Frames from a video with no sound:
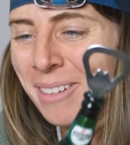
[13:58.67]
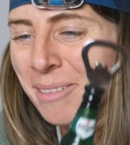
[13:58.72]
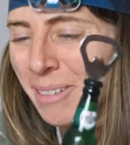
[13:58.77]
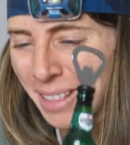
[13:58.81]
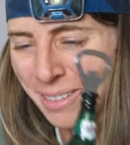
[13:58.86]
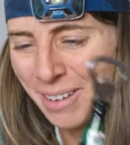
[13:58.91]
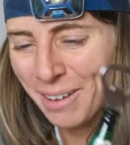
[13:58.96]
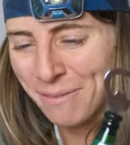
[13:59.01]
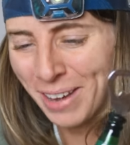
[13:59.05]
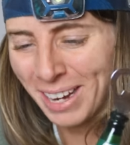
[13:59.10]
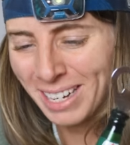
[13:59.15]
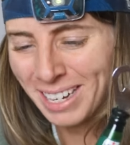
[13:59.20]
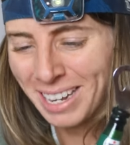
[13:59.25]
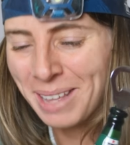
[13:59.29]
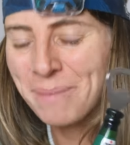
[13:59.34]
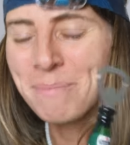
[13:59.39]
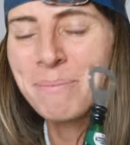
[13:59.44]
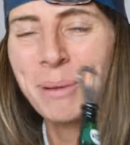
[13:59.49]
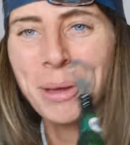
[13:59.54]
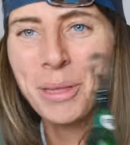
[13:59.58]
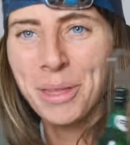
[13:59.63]
In fact, I
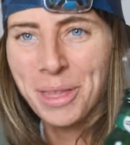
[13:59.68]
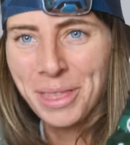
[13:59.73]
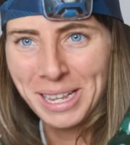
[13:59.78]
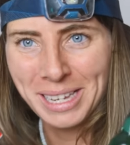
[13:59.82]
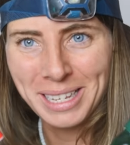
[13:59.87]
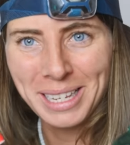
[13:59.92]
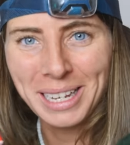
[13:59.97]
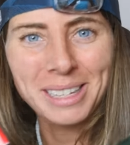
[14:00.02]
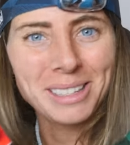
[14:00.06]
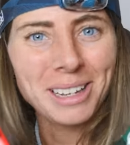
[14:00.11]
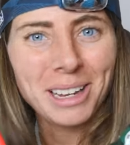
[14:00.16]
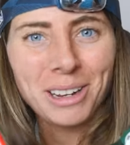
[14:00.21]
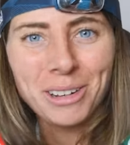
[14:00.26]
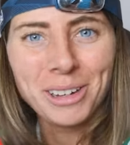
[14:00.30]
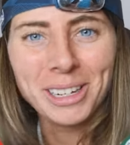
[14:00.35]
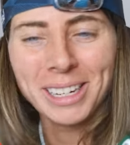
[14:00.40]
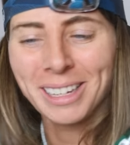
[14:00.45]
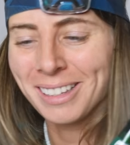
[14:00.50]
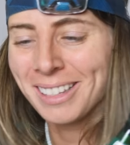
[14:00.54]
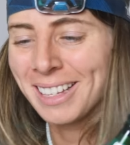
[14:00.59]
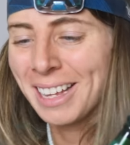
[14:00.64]
think both of these things I got
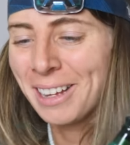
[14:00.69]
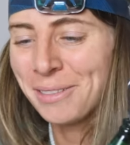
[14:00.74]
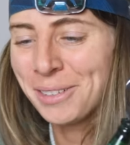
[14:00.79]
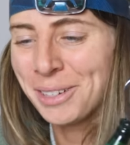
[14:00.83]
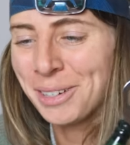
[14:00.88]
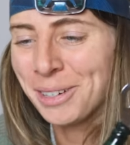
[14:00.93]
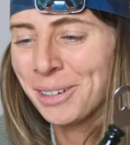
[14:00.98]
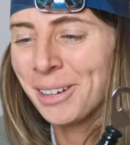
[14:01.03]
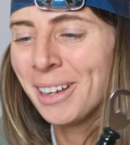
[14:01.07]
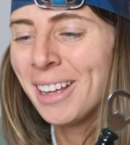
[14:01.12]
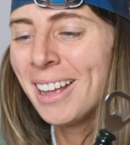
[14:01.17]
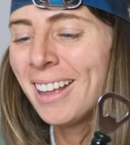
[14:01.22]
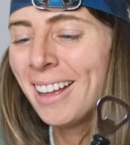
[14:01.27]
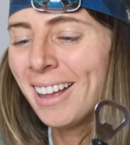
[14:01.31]
in El Salvador